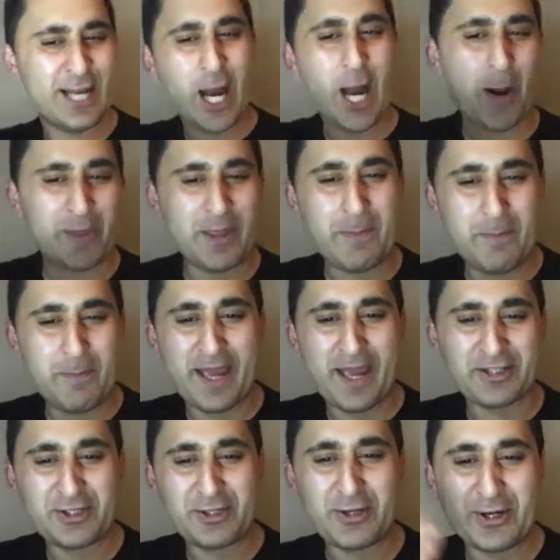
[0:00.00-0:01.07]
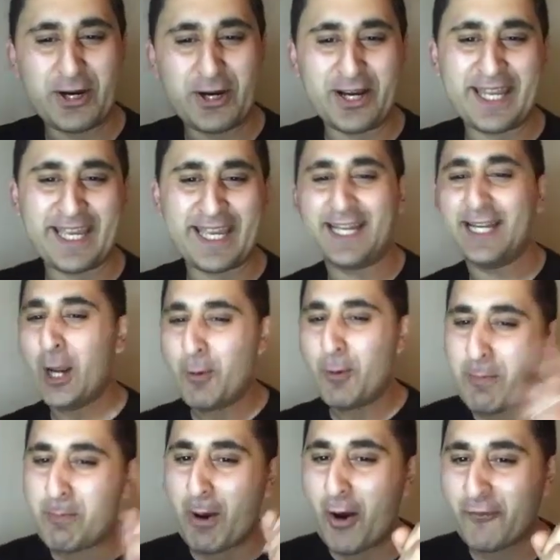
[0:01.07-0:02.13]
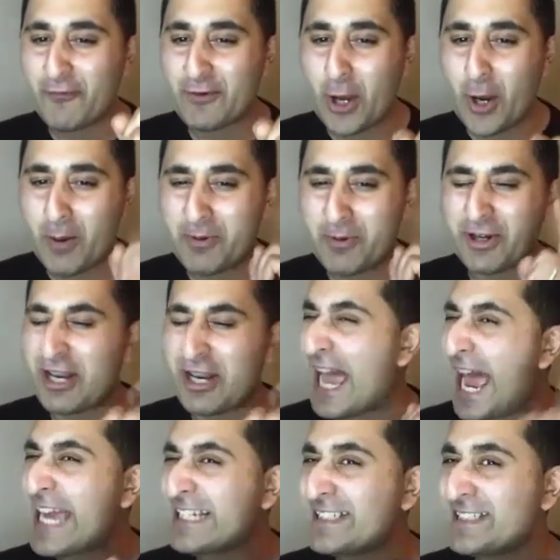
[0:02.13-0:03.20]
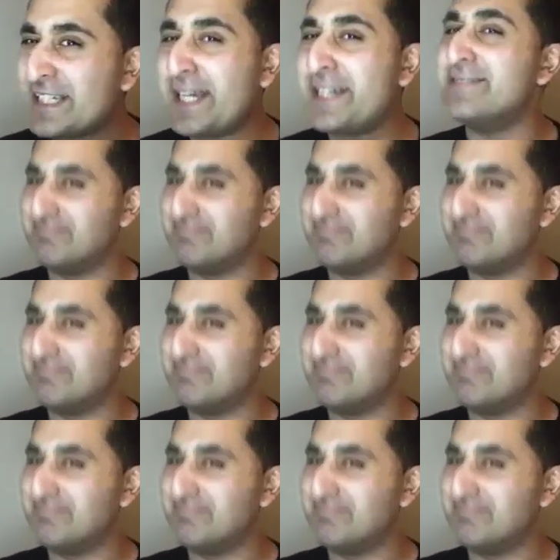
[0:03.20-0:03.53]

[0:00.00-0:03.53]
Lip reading: I'm the best you got here. We both know I'm going to ace it.